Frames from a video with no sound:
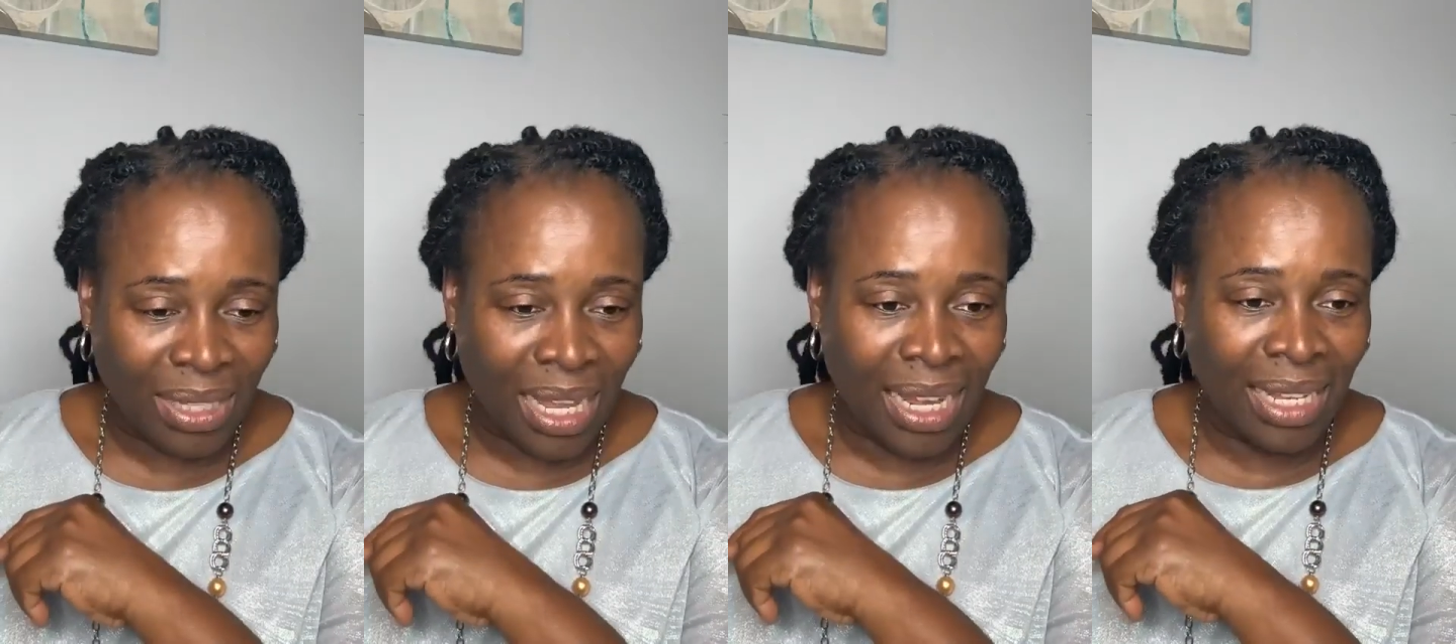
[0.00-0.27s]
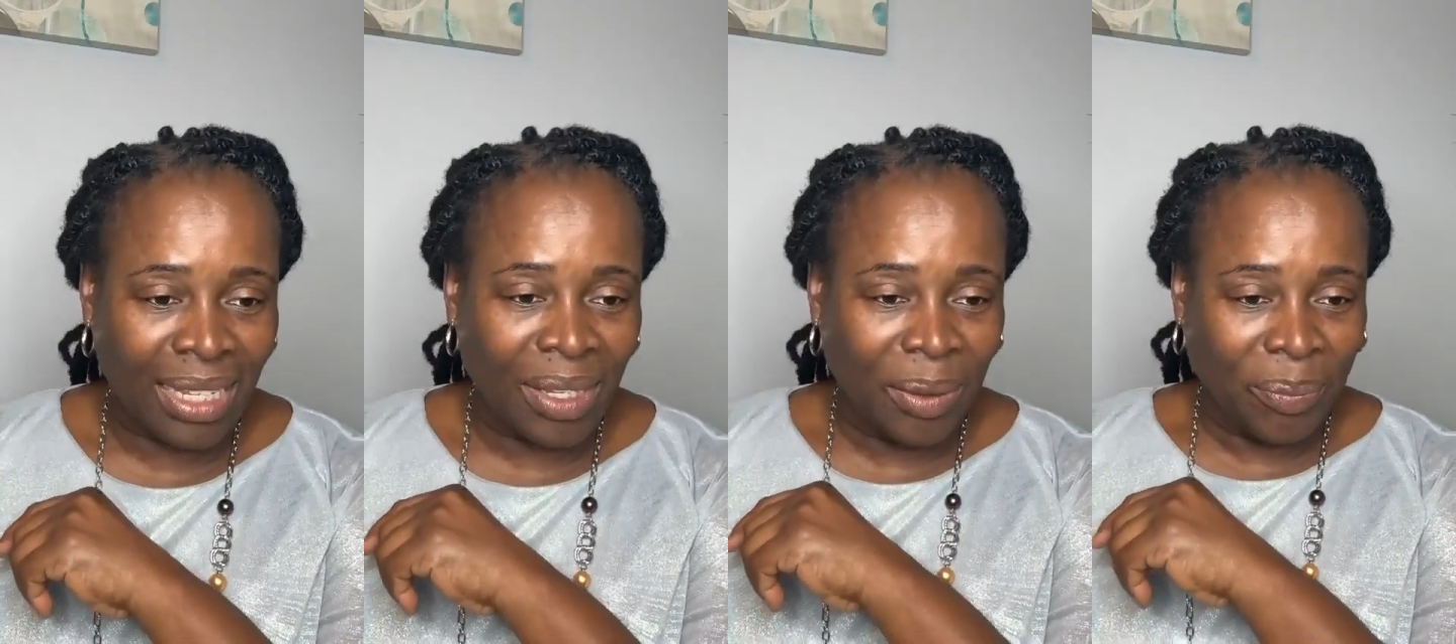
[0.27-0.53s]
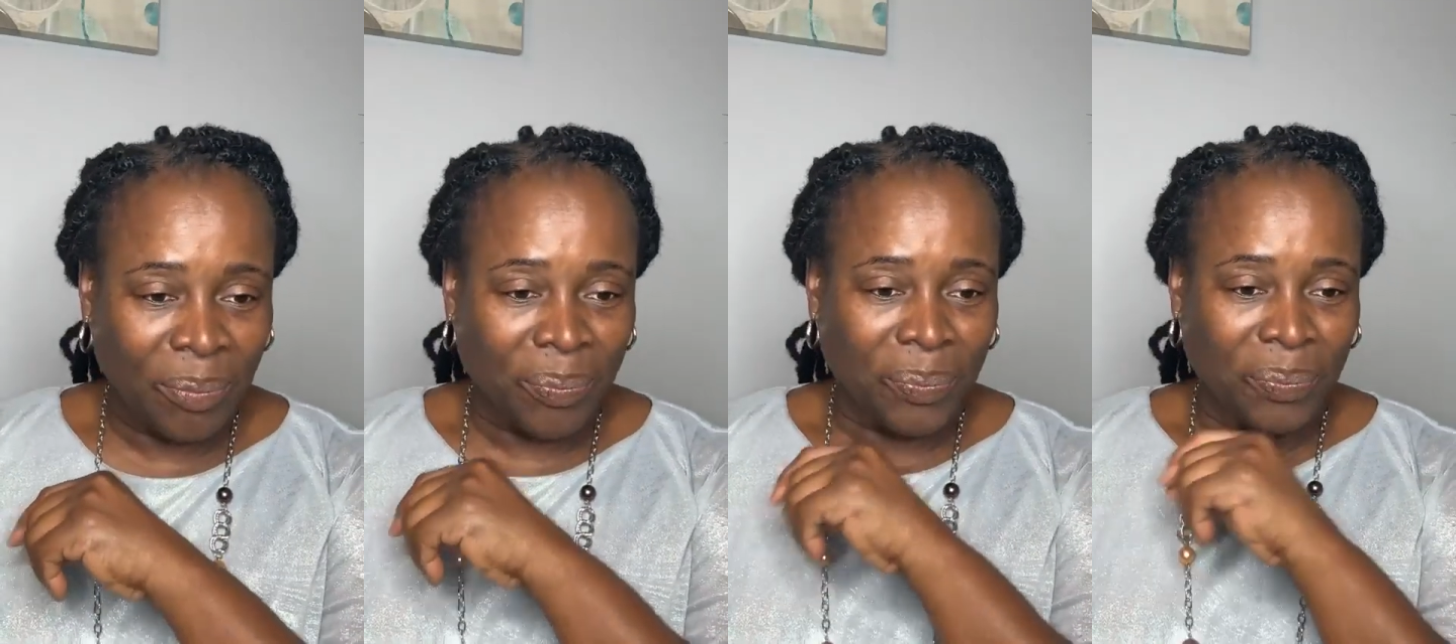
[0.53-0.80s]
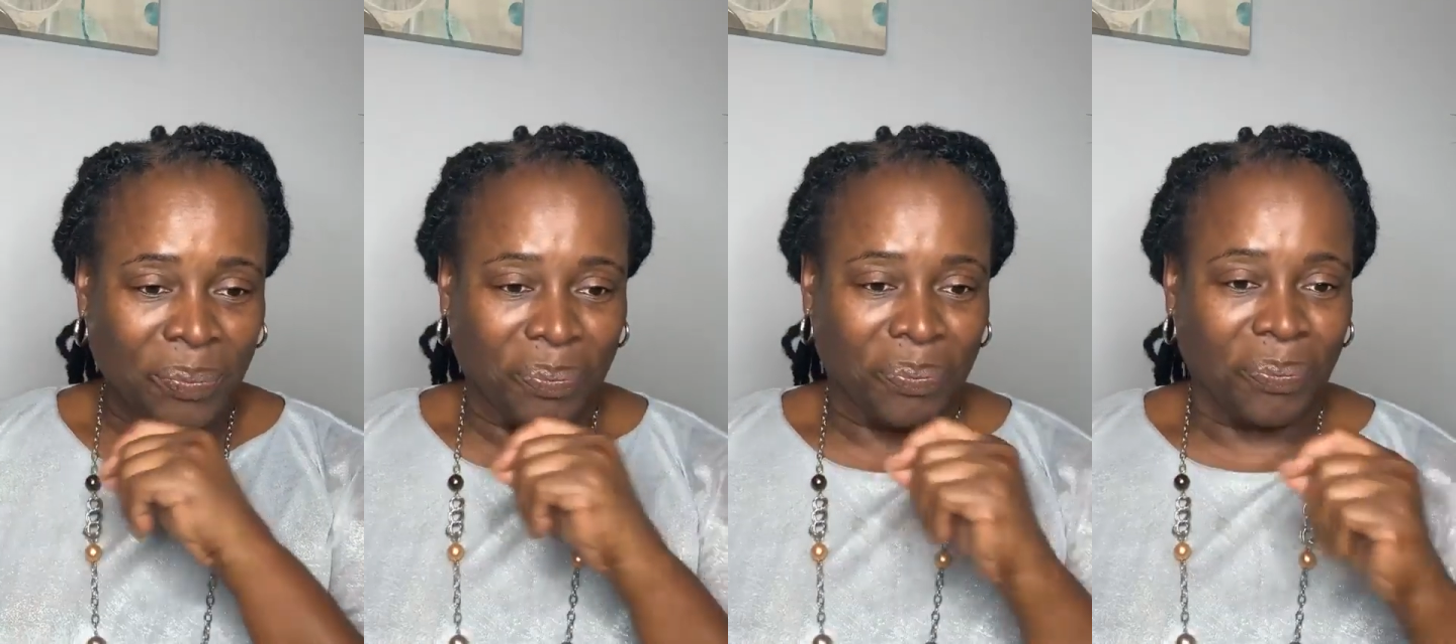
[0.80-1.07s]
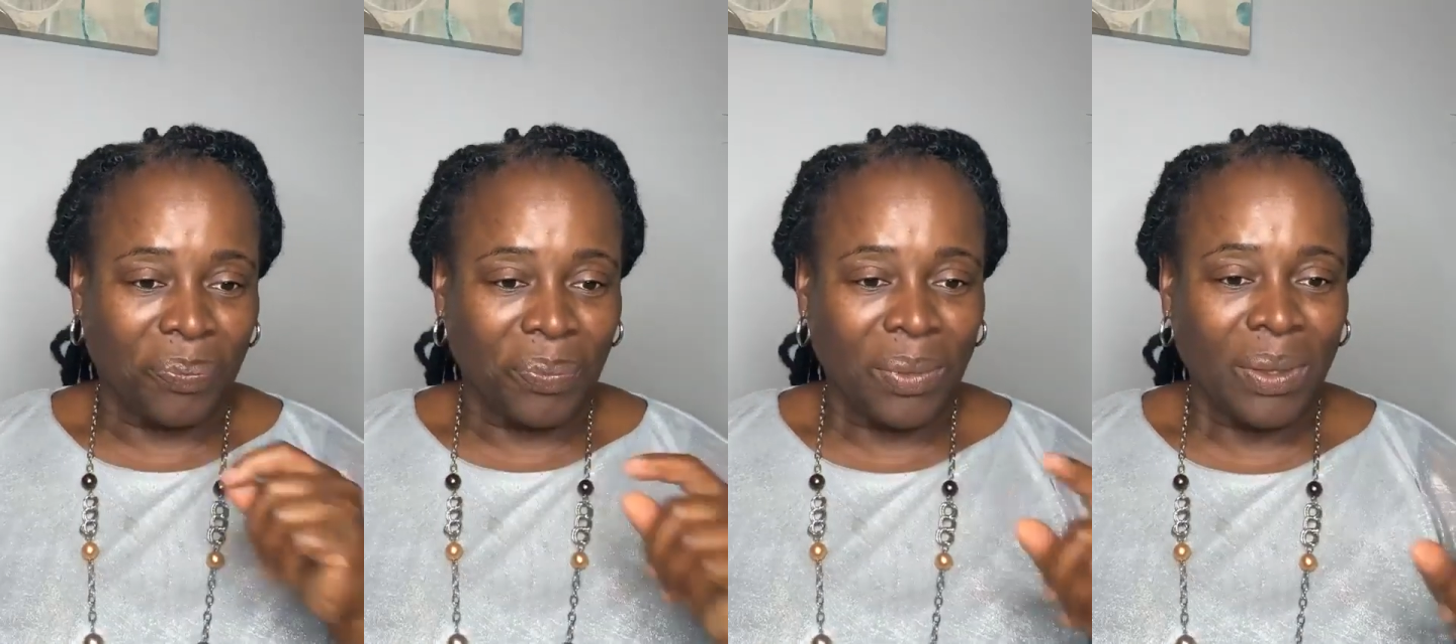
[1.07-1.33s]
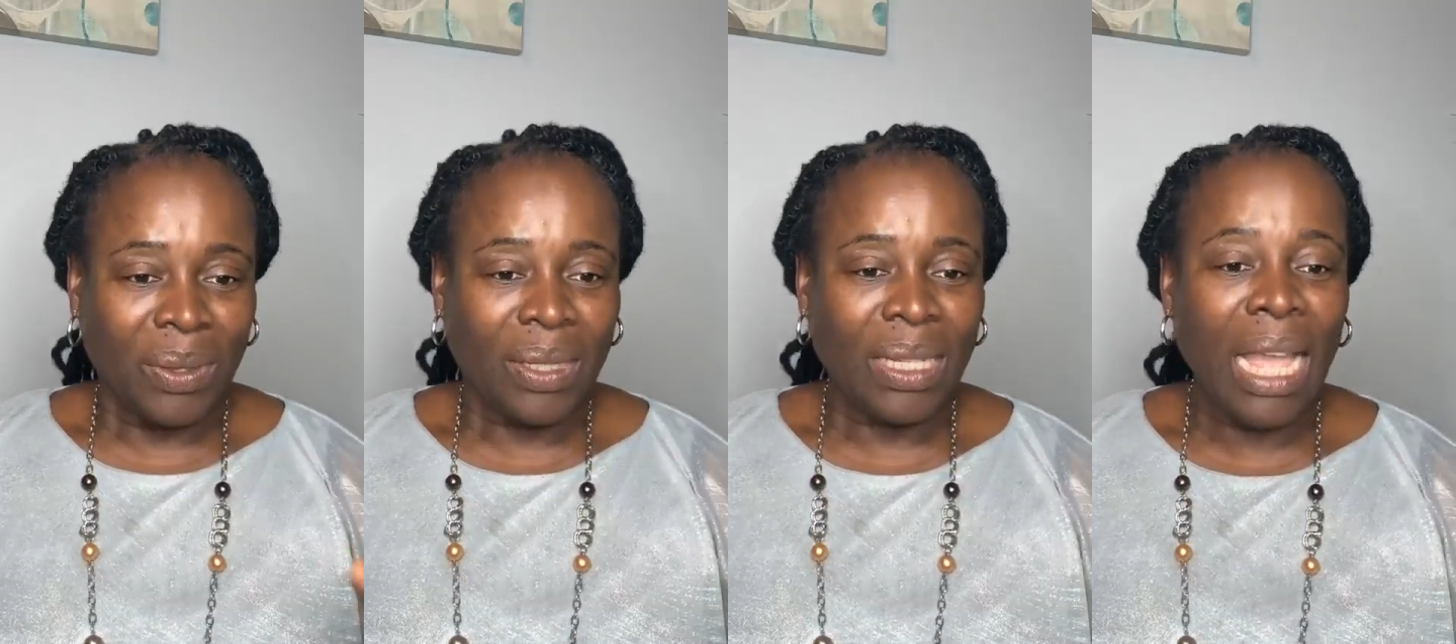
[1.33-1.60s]
saying
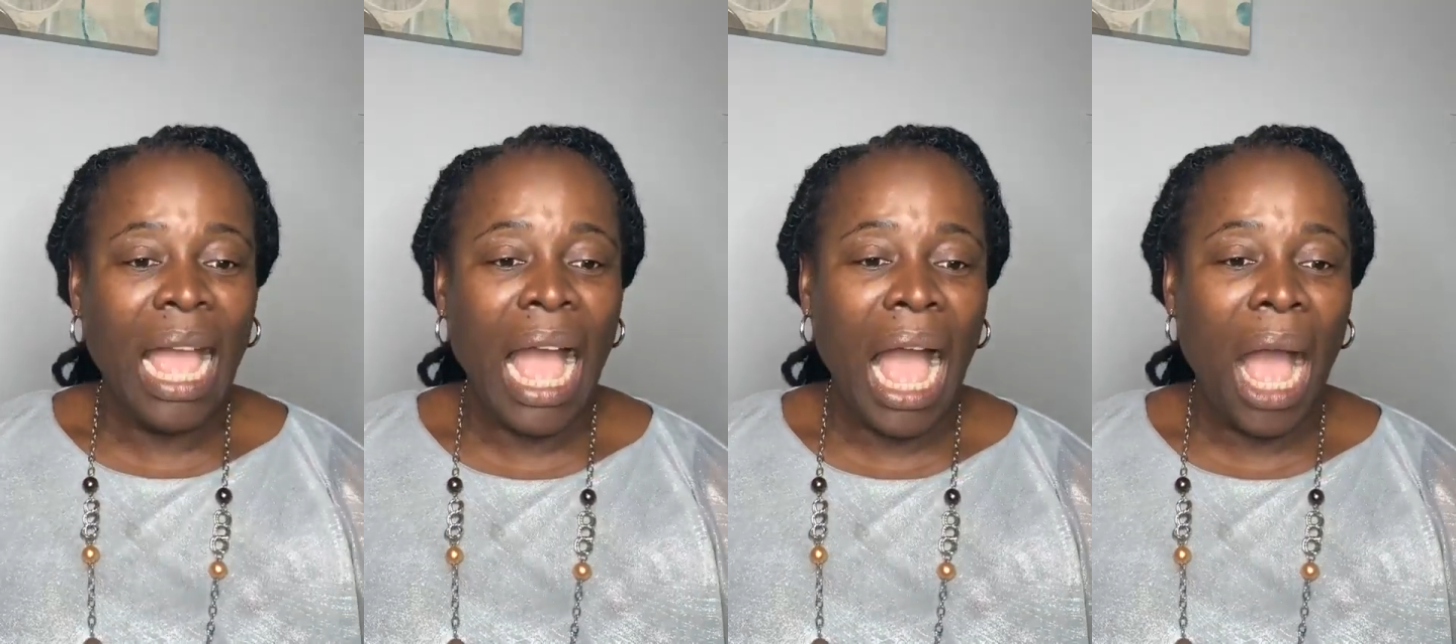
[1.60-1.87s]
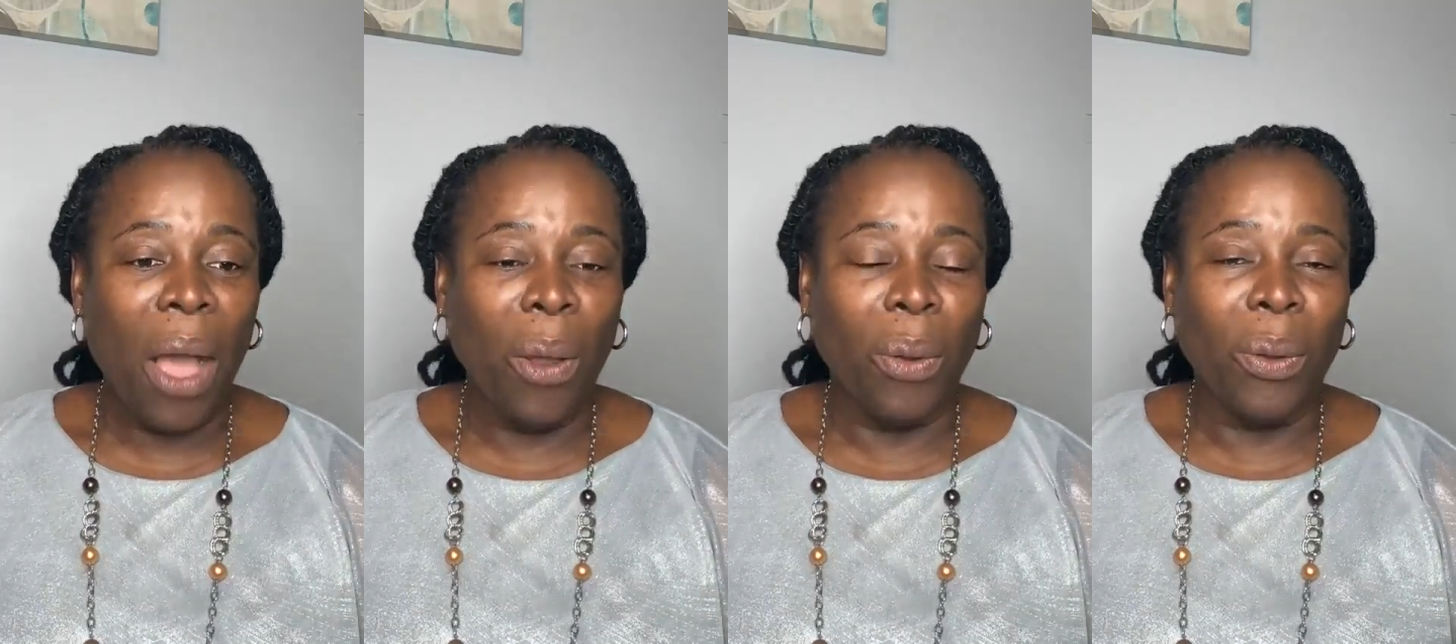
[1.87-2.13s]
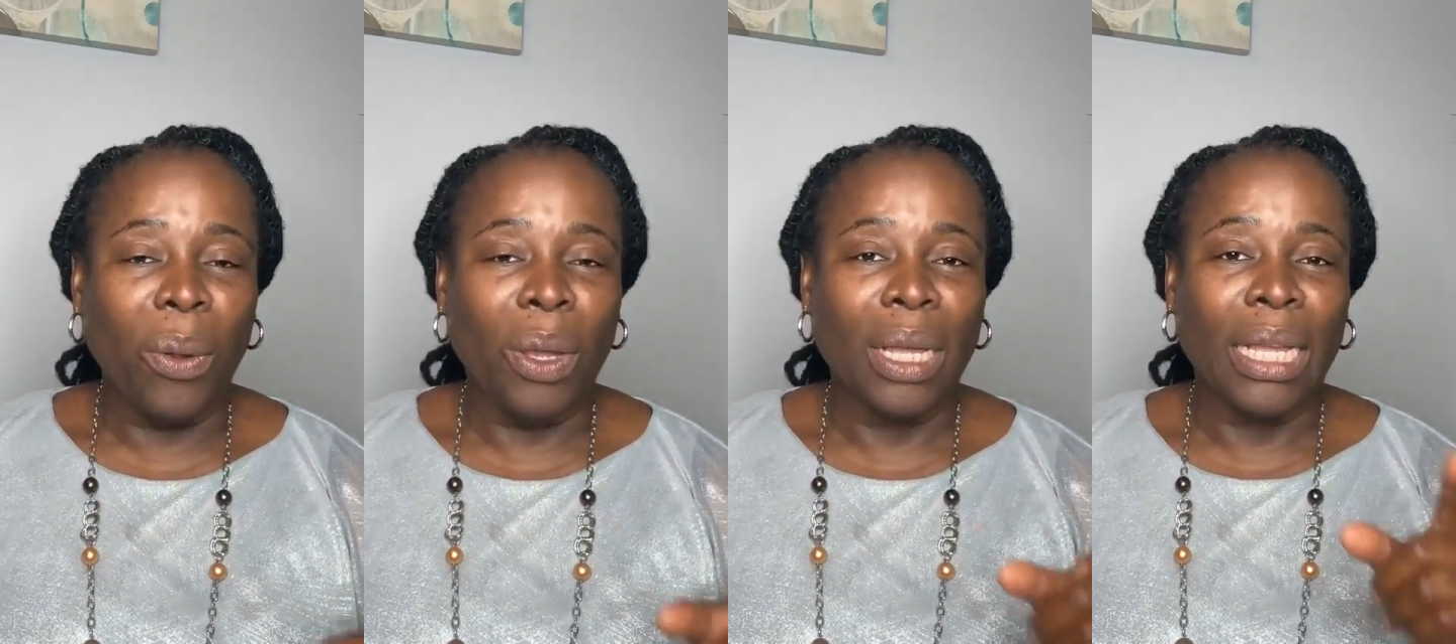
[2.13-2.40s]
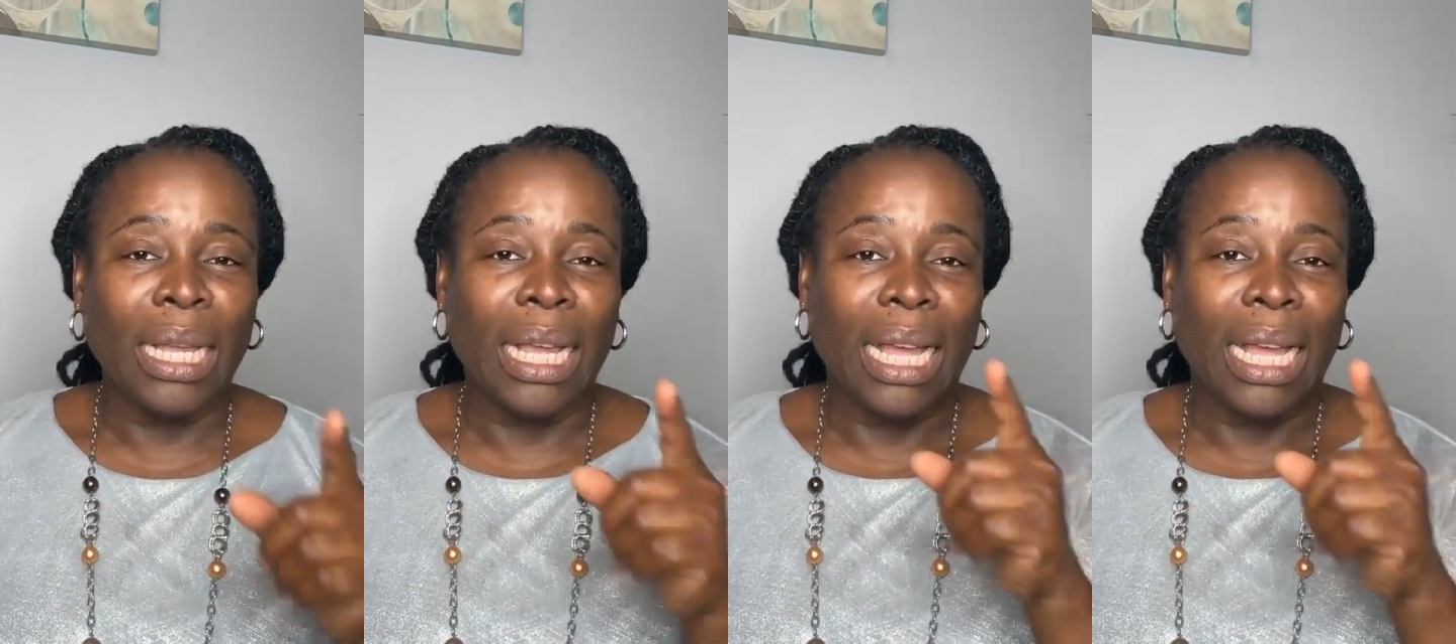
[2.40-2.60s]
how